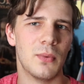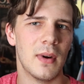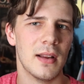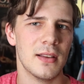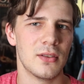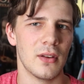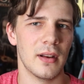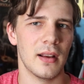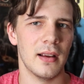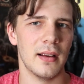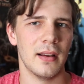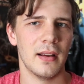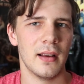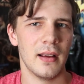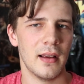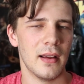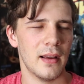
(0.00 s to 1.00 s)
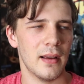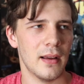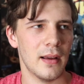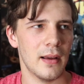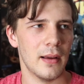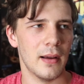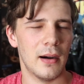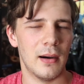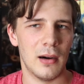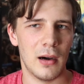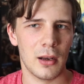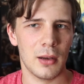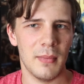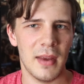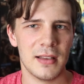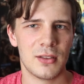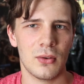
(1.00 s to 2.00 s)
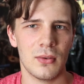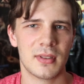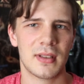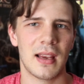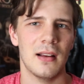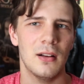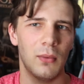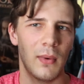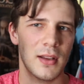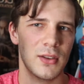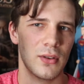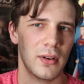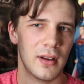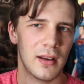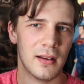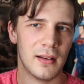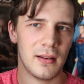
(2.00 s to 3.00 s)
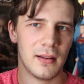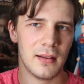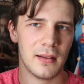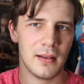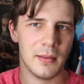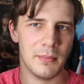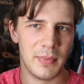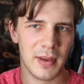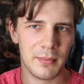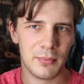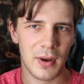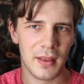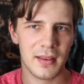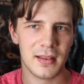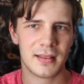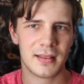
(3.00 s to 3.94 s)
One's on a mentor scale, one's on a big brother